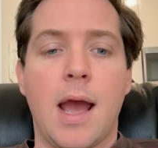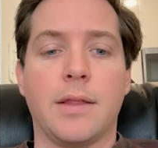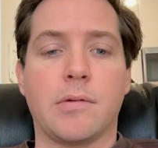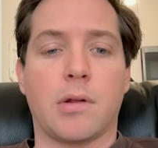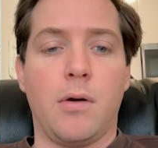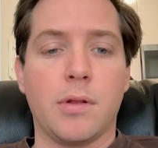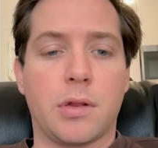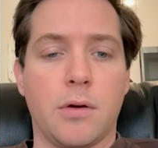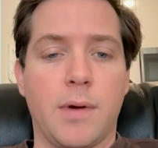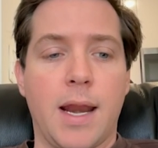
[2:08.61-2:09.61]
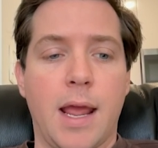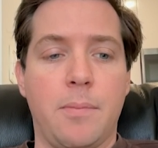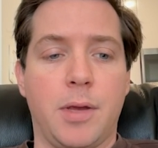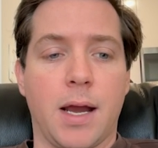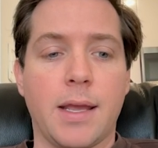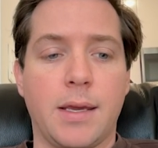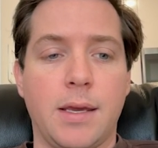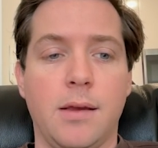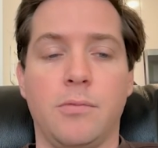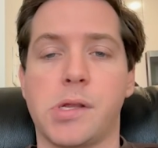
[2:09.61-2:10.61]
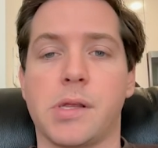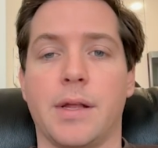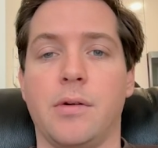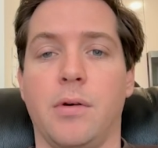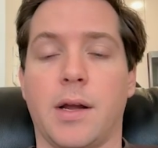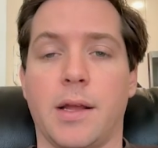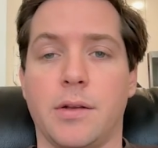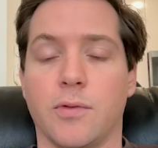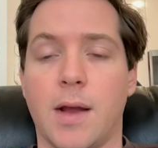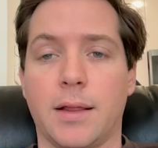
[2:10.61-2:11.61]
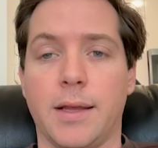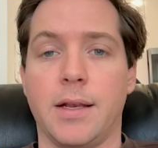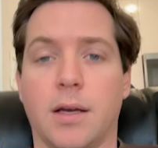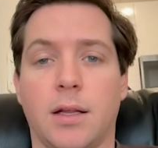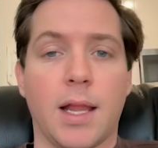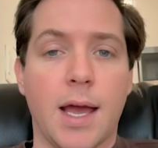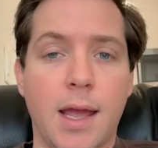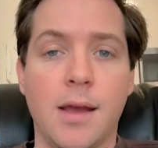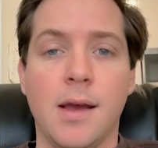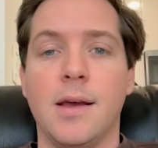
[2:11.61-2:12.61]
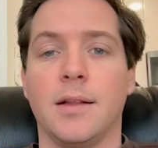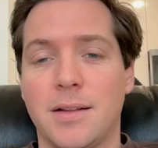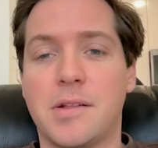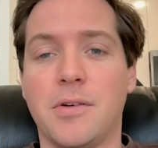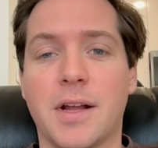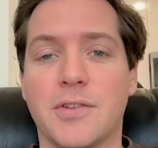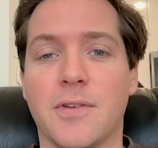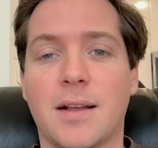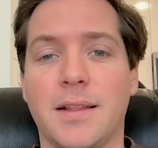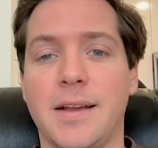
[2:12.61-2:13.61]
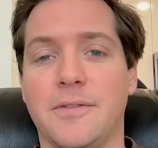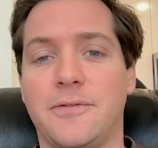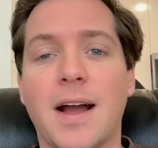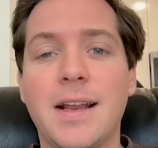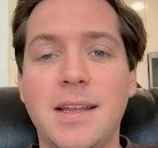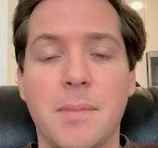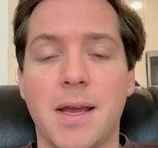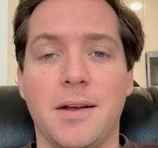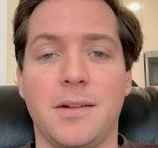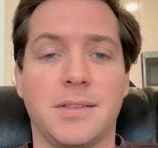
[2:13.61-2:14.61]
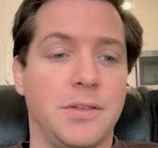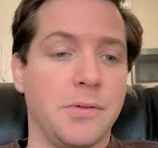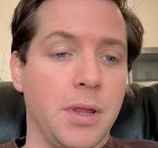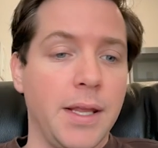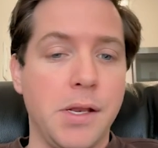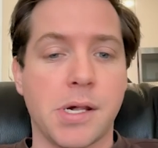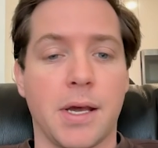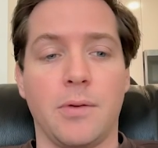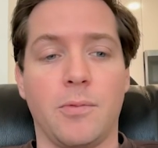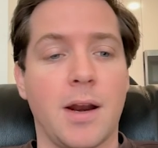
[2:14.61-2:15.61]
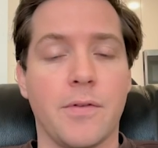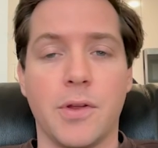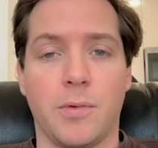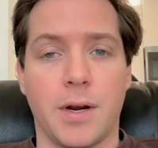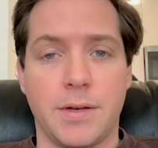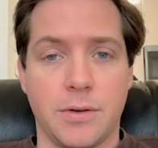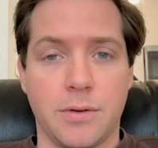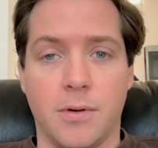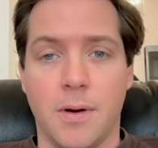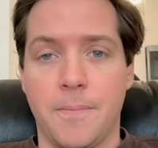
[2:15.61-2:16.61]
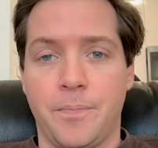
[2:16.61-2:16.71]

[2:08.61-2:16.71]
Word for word: And there's also an API key, which lets you hook it directly into Clay, lets you hook it directly into Find Email, to do lead gen, whatever you want to do.